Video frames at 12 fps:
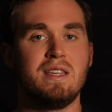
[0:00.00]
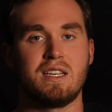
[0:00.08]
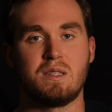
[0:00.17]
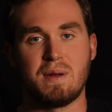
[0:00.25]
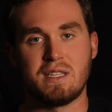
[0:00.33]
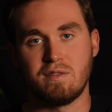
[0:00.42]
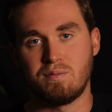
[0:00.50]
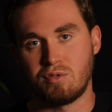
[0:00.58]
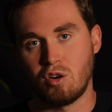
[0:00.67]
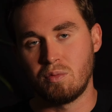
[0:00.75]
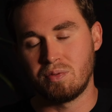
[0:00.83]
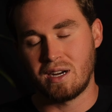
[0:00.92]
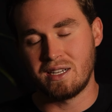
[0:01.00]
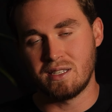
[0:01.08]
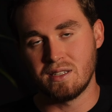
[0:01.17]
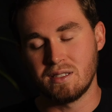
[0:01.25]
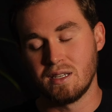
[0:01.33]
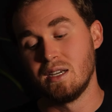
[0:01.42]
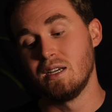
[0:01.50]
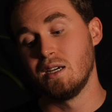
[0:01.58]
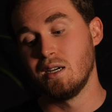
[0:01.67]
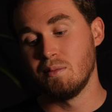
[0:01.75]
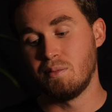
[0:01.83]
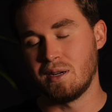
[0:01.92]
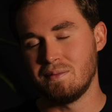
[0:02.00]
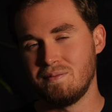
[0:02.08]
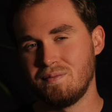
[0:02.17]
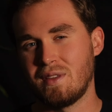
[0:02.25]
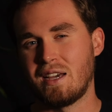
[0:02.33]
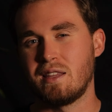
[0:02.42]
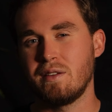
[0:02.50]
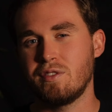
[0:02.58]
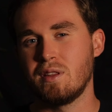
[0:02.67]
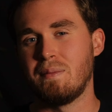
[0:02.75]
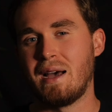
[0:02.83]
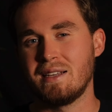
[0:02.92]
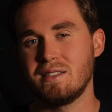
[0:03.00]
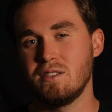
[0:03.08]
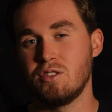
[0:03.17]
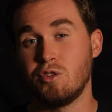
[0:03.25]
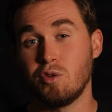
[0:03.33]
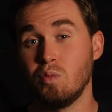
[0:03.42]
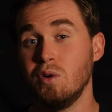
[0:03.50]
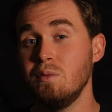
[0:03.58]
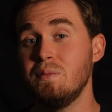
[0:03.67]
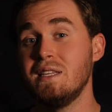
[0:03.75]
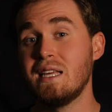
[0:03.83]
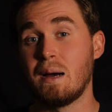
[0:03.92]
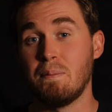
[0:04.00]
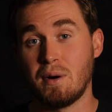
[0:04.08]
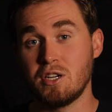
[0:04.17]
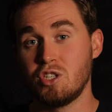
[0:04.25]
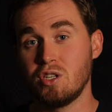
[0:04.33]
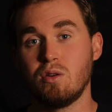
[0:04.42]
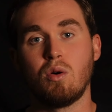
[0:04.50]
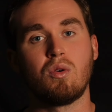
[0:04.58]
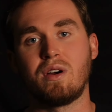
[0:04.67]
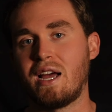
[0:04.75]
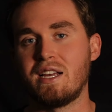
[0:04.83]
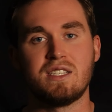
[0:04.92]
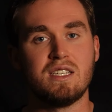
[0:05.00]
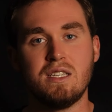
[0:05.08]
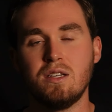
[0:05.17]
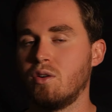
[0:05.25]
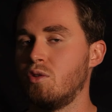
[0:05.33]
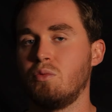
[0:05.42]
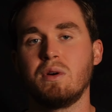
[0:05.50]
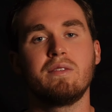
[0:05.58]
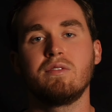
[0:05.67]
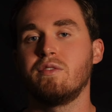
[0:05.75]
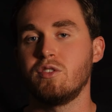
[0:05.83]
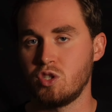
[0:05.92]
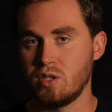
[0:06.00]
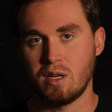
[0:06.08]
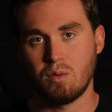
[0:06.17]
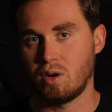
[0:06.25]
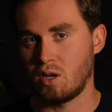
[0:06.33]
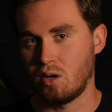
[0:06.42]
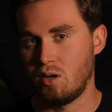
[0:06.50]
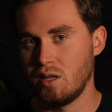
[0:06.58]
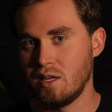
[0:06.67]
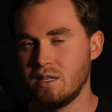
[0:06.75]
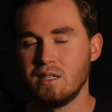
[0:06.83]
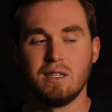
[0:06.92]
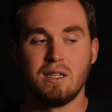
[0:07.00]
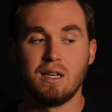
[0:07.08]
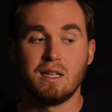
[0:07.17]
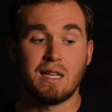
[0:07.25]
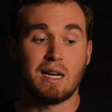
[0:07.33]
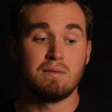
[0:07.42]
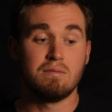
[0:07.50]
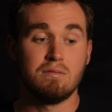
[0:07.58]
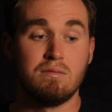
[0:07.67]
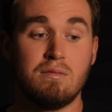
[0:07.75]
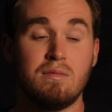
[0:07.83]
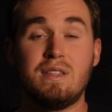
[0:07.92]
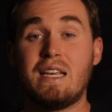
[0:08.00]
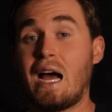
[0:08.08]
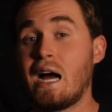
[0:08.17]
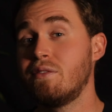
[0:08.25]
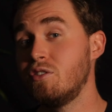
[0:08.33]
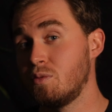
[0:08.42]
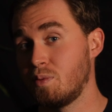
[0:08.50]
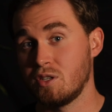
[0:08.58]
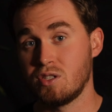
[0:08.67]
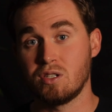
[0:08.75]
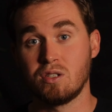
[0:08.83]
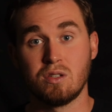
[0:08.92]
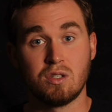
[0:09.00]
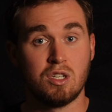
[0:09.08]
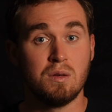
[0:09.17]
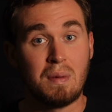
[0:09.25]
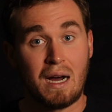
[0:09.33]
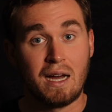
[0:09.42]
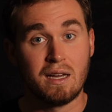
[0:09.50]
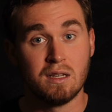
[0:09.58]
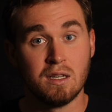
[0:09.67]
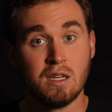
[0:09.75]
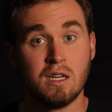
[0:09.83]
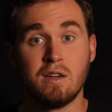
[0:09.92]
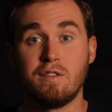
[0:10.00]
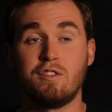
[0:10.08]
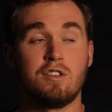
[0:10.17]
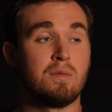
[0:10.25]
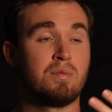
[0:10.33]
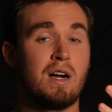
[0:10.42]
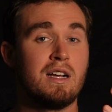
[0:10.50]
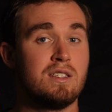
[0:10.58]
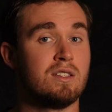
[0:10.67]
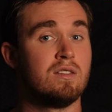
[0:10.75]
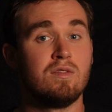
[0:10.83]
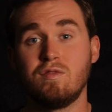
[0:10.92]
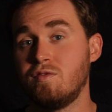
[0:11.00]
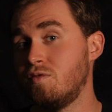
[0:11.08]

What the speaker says: the expensive Pro prices, but I think for the masses, there will be that budget or SE or whatever version they want to call it that the average person could buy for the price of